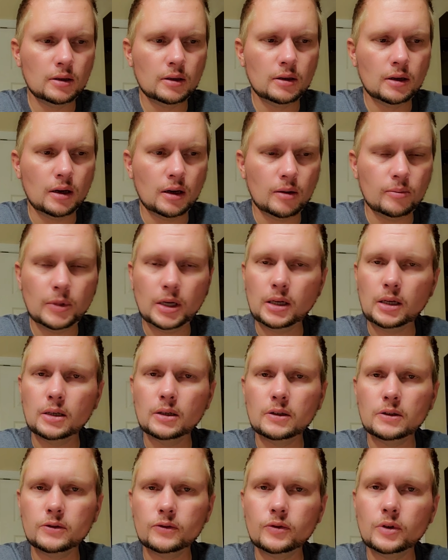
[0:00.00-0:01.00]
I'm making
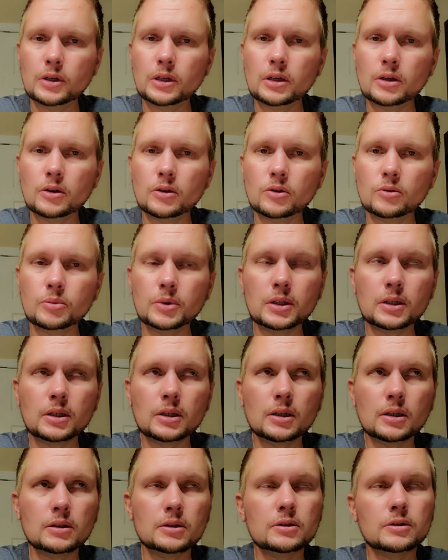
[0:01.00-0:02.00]
this video
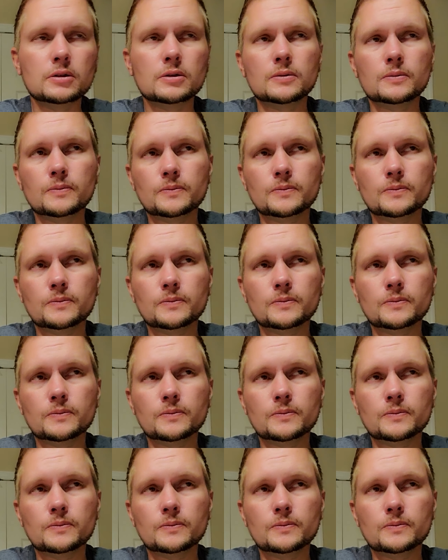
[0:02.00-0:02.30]
because